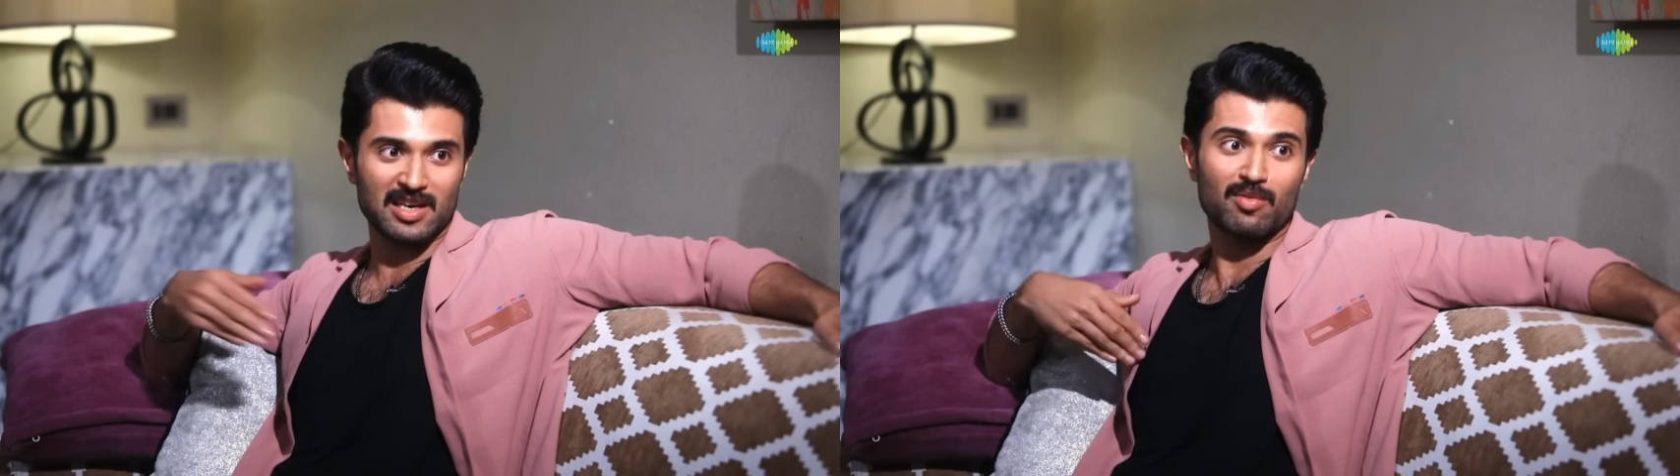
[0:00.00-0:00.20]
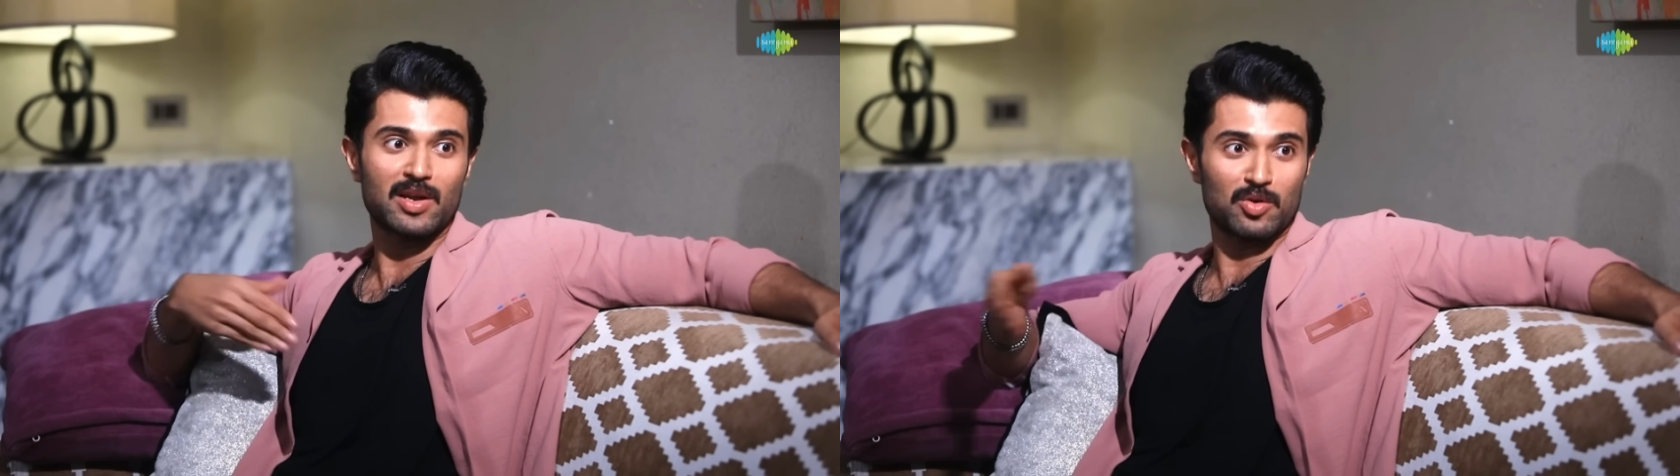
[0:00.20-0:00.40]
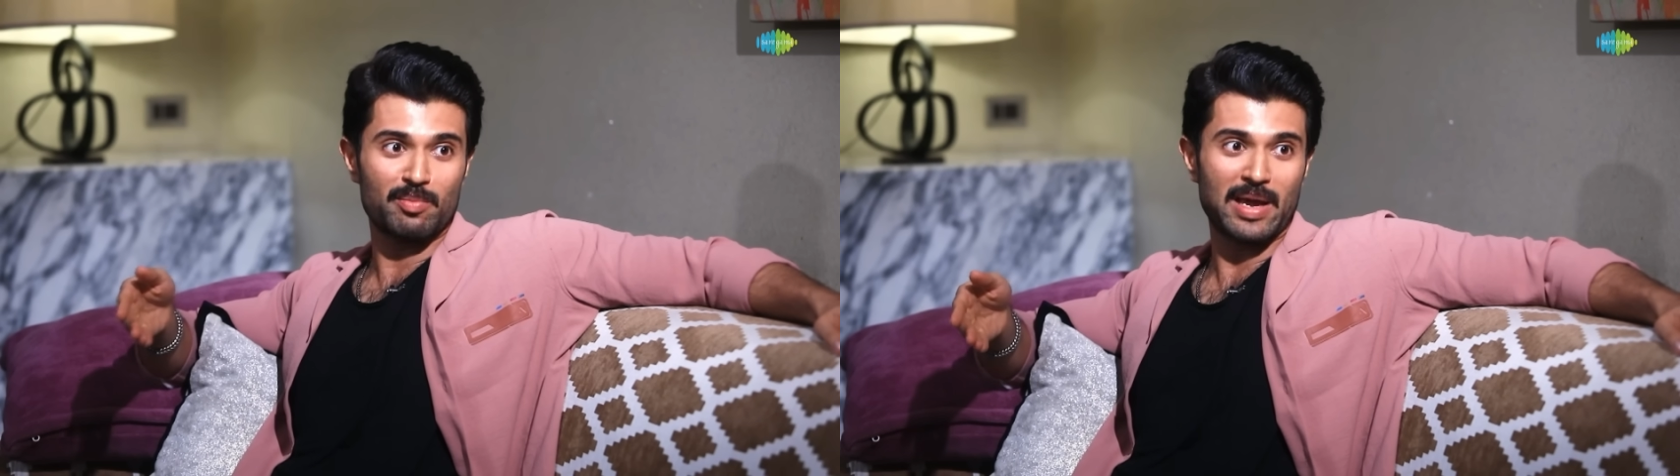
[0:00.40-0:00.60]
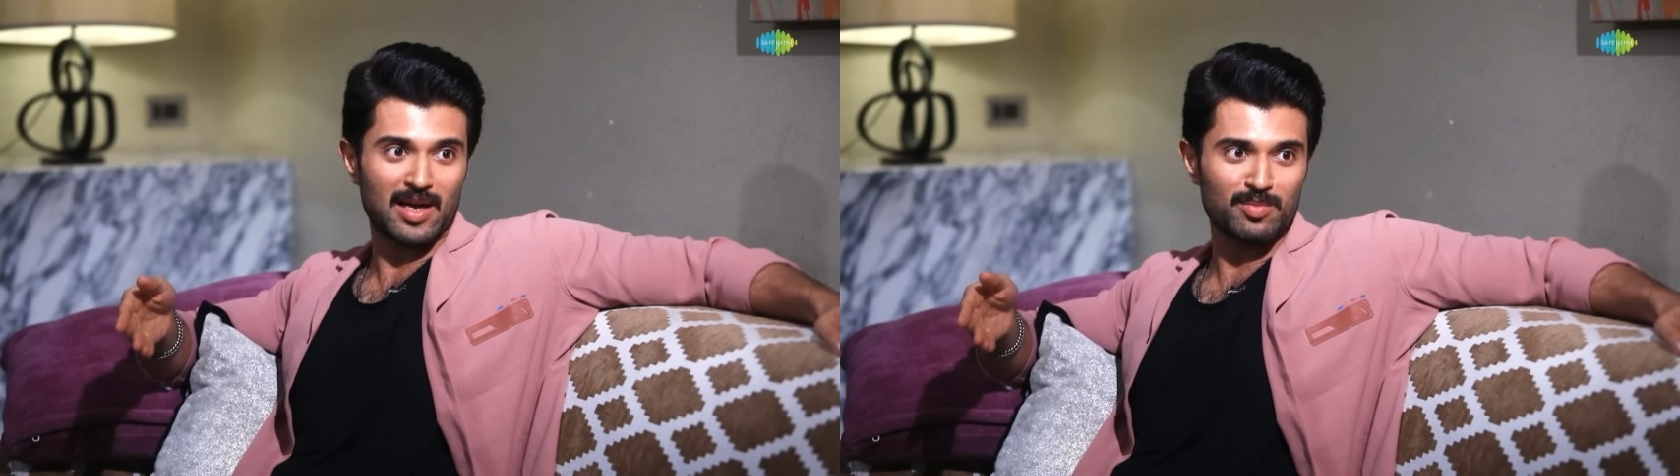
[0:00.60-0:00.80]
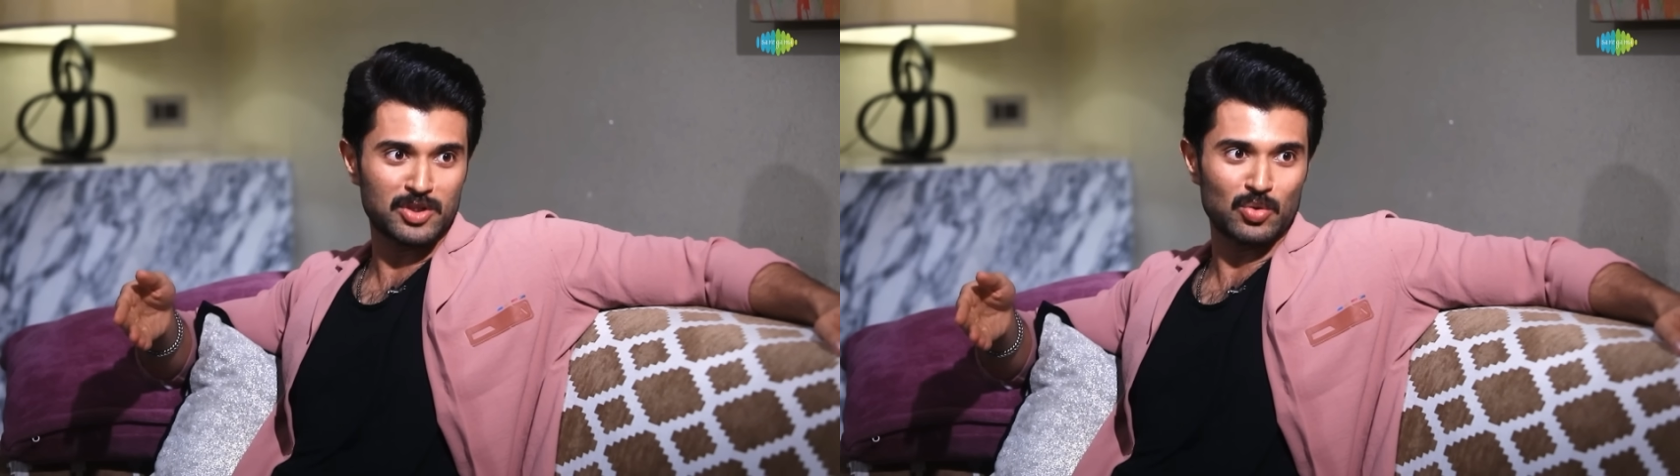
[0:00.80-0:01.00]
we could make
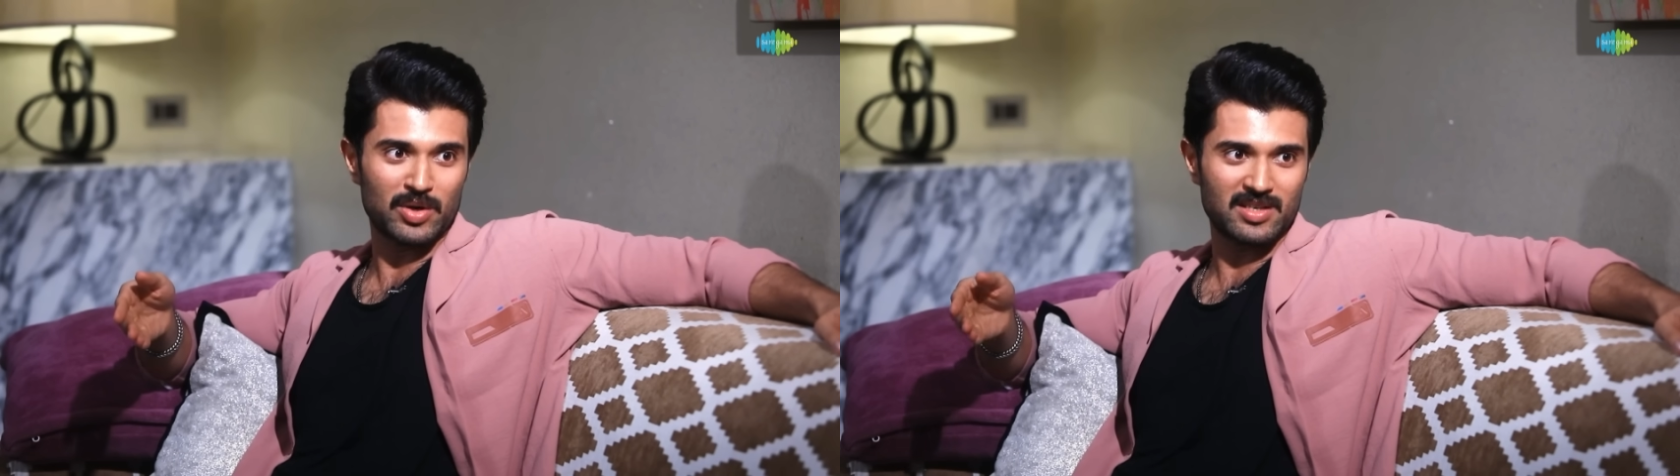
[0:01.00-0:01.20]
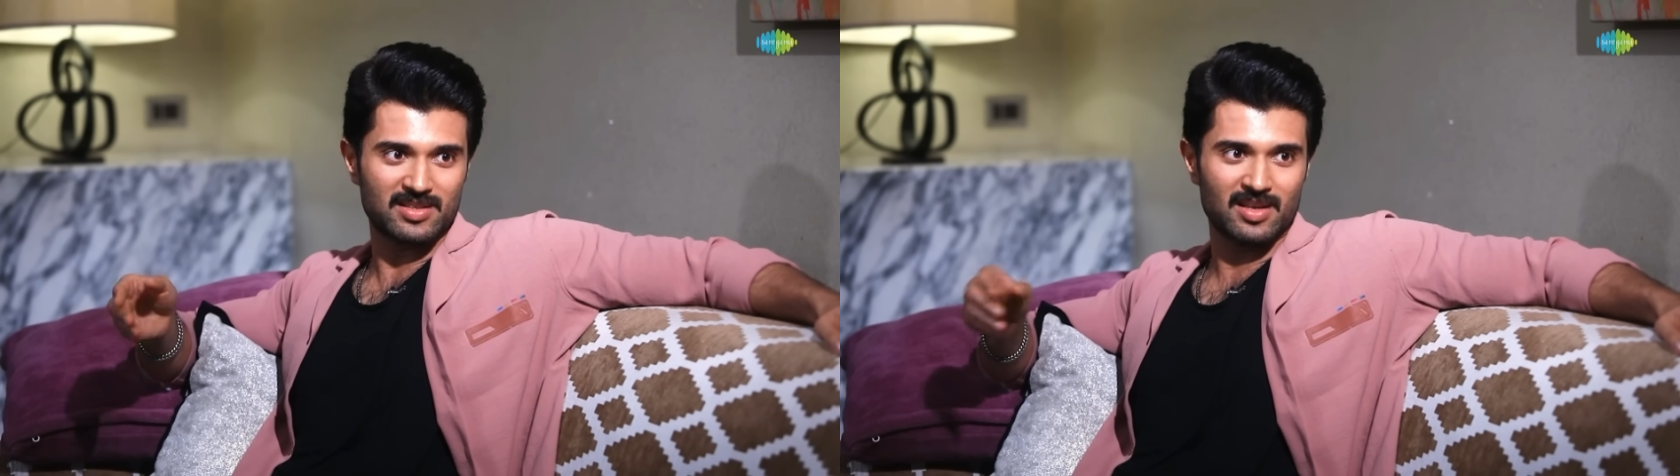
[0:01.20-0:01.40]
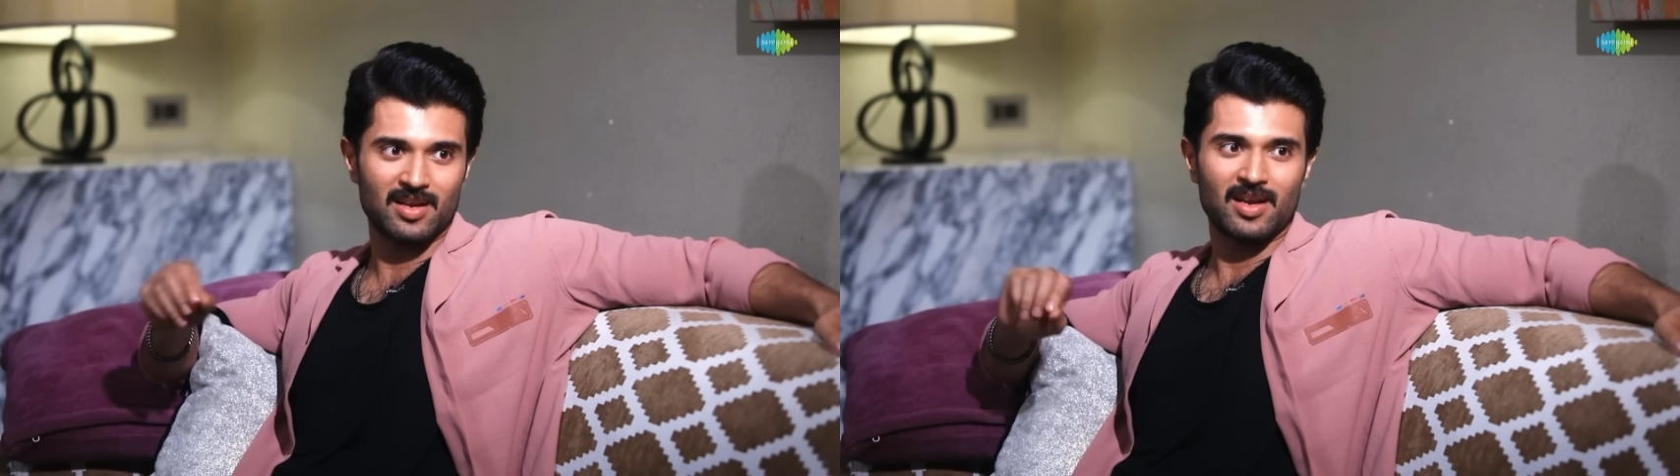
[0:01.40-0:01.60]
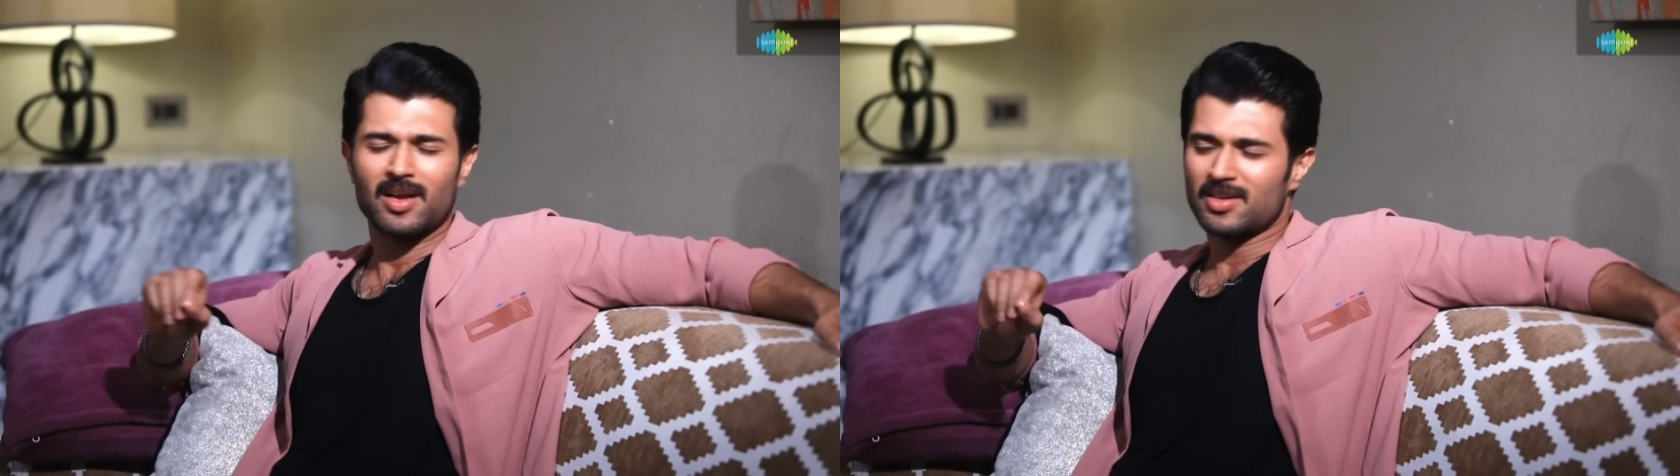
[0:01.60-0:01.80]
up stories. Right.